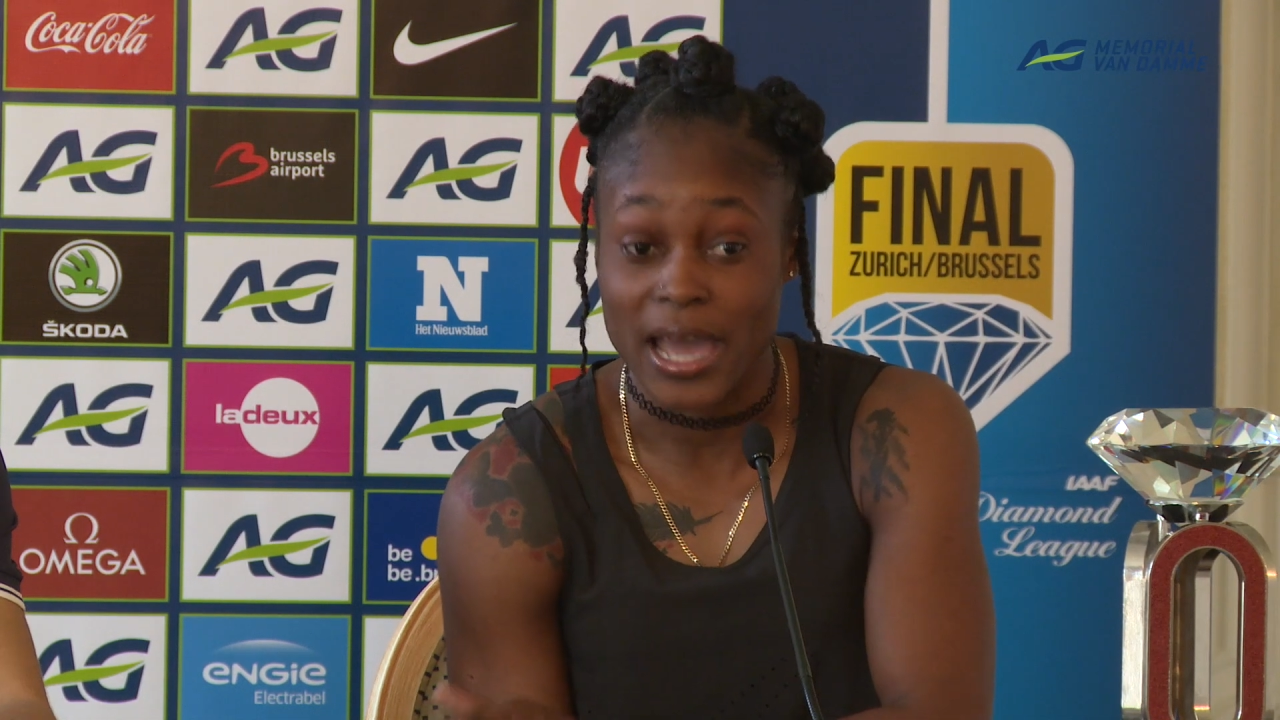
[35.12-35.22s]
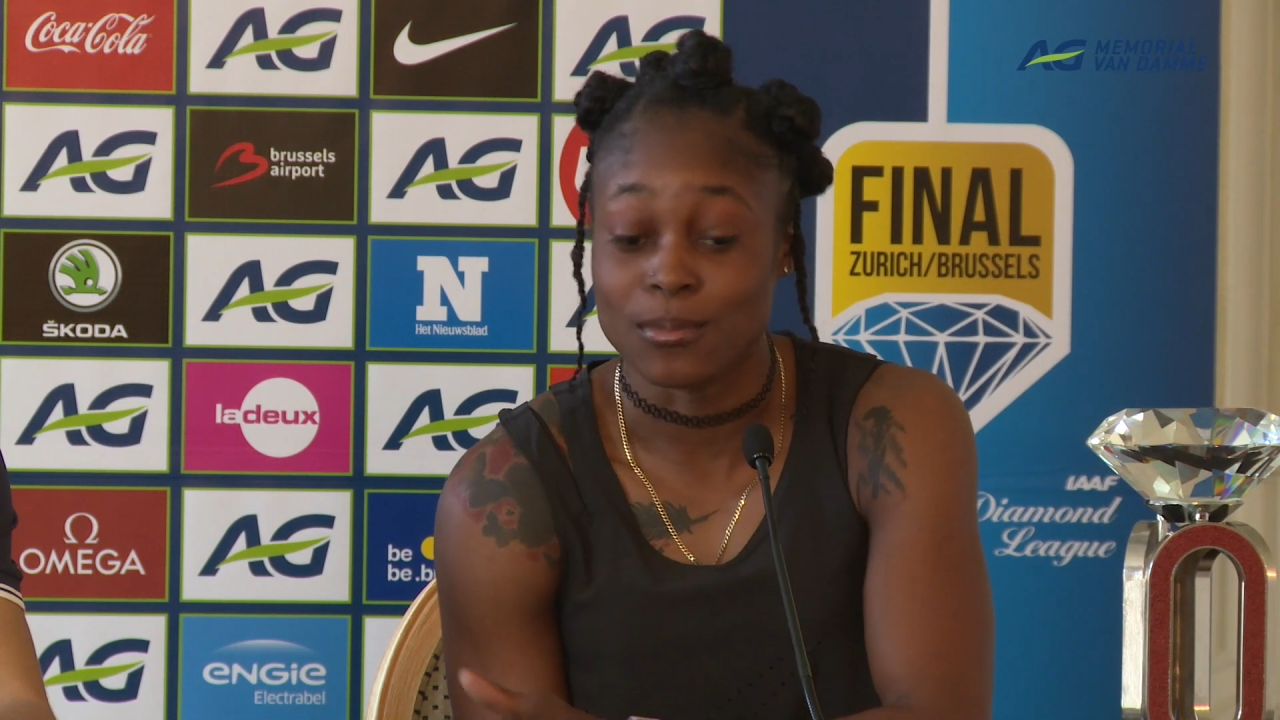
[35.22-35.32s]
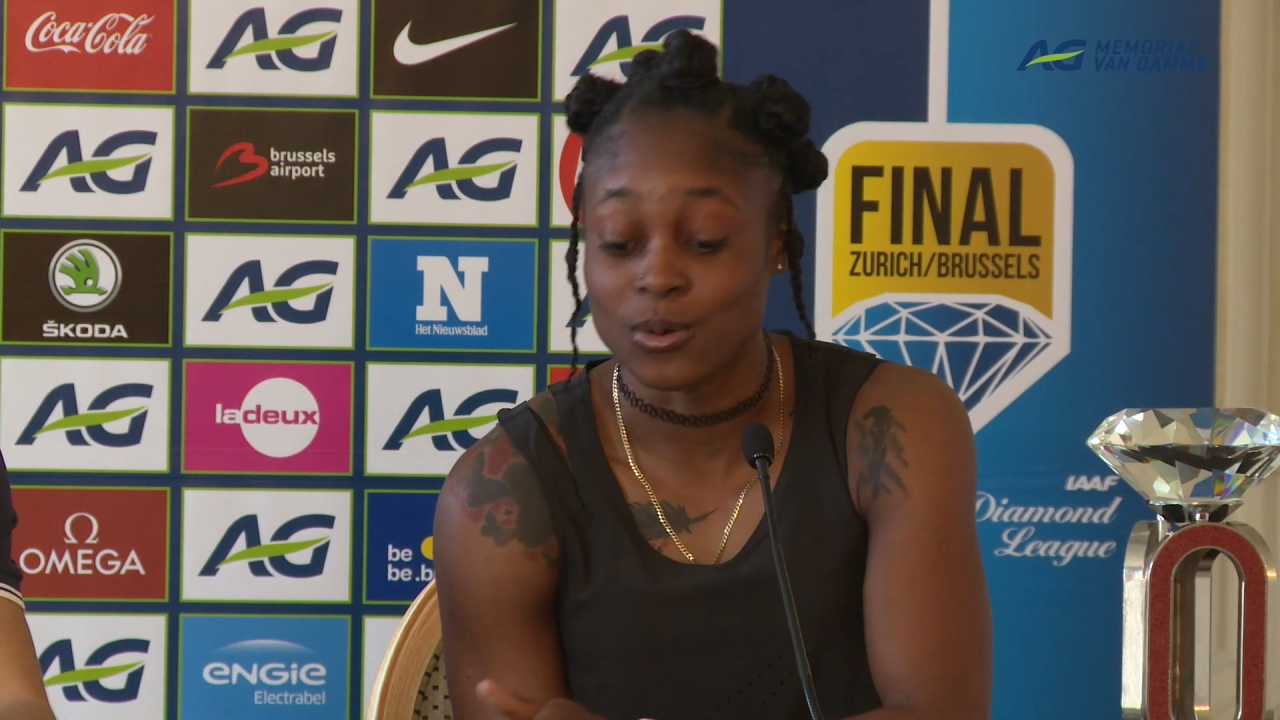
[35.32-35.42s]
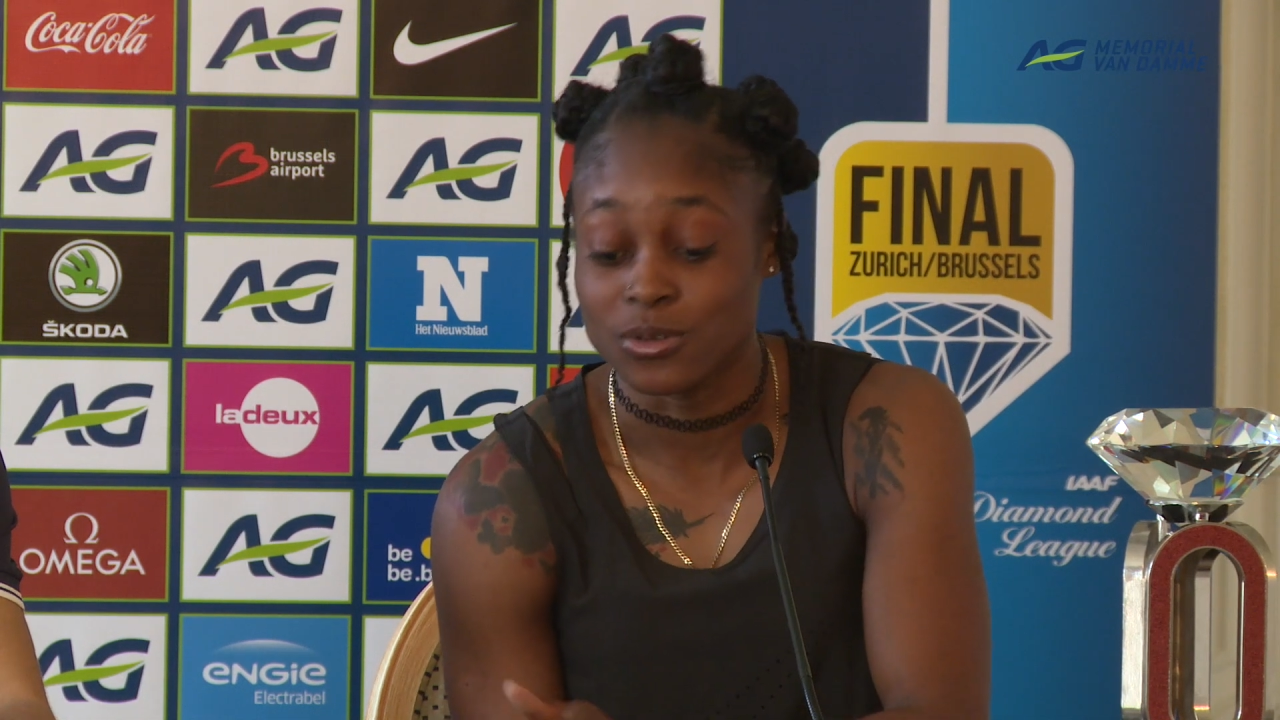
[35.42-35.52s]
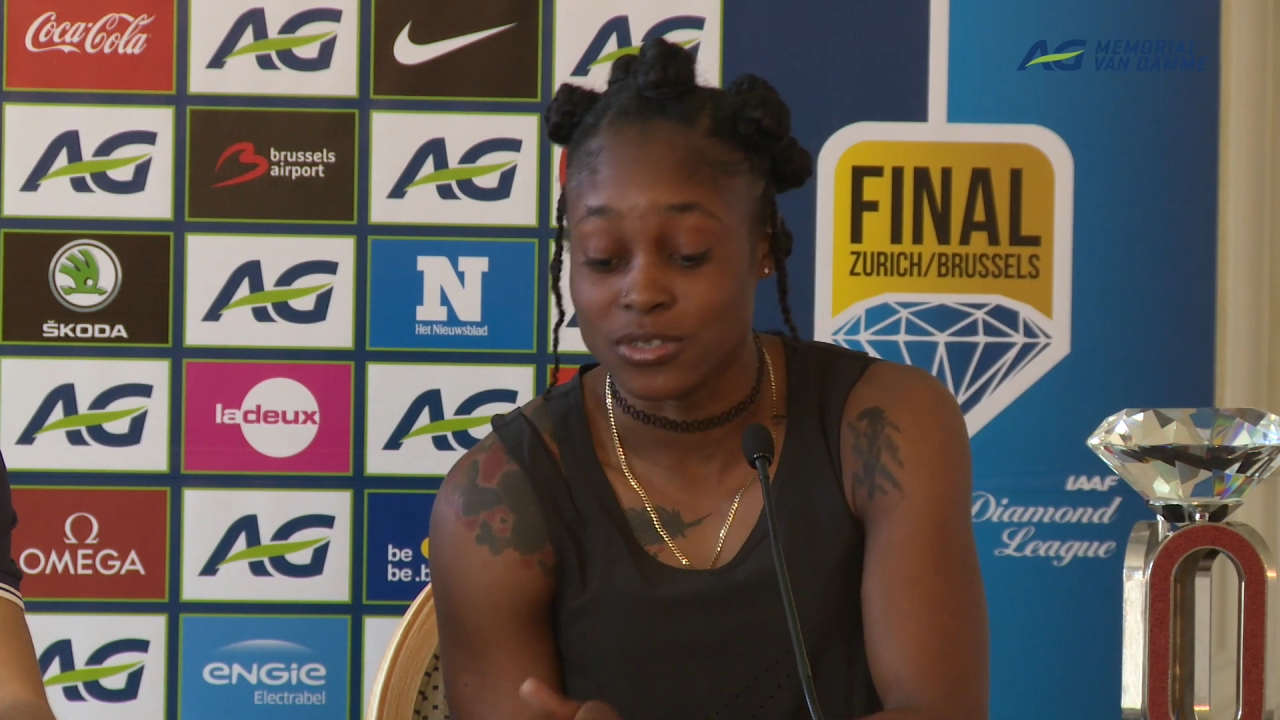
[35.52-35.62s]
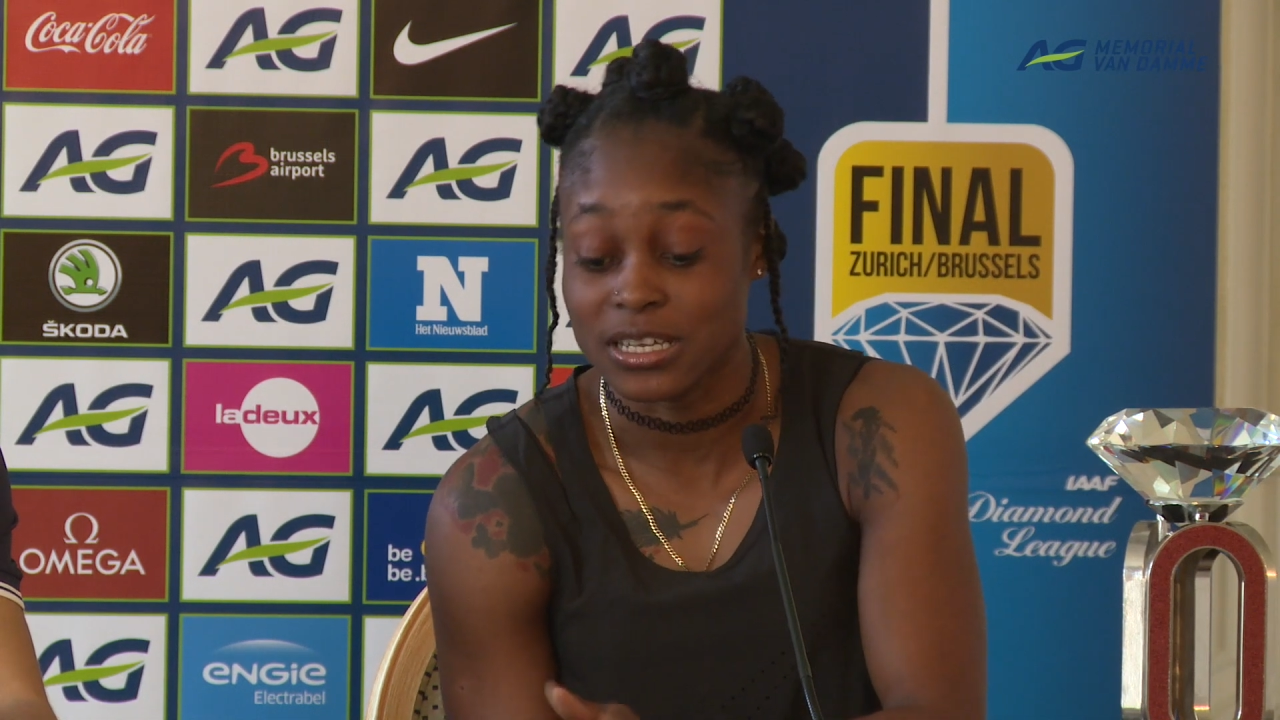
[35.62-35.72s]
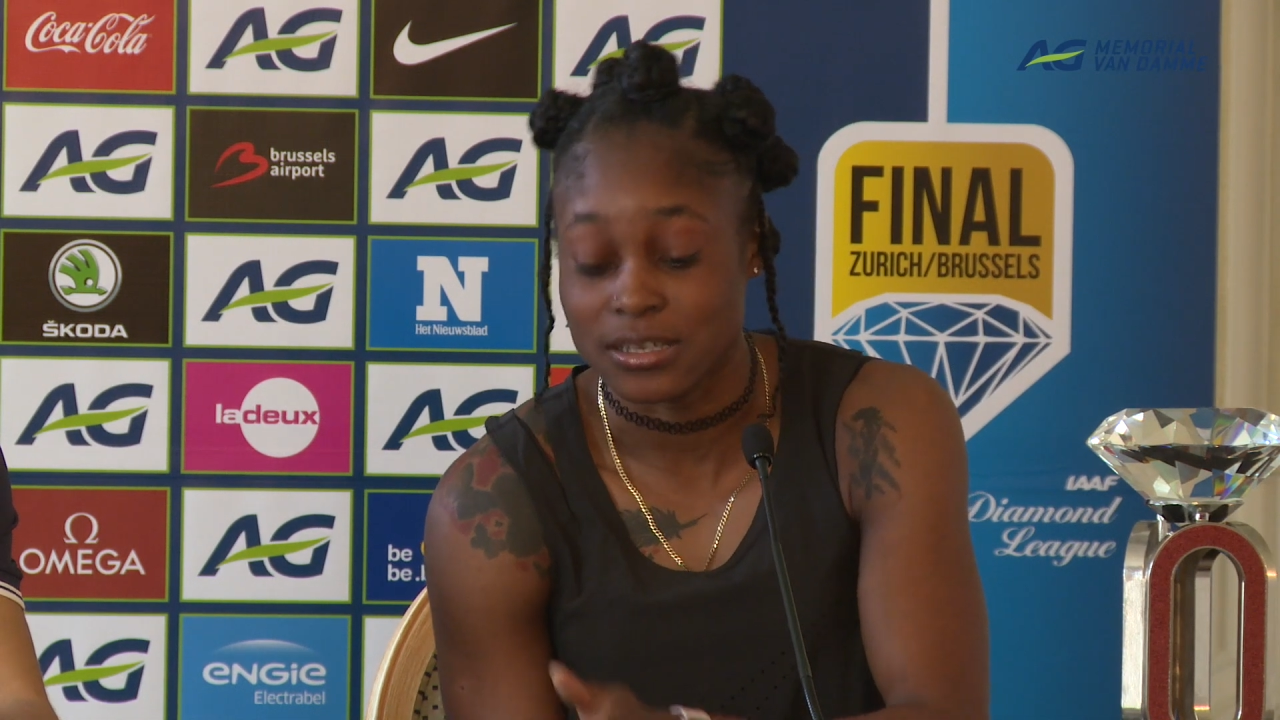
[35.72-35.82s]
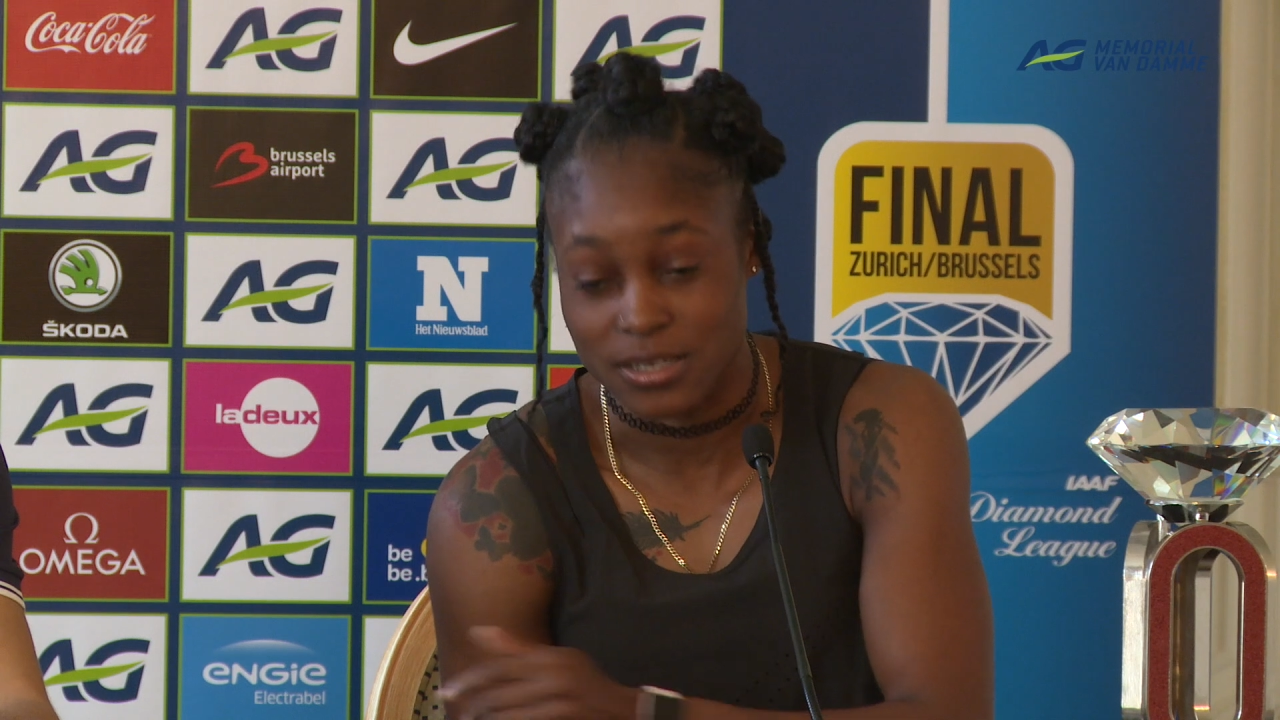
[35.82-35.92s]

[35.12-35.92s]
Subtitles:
I am going to hit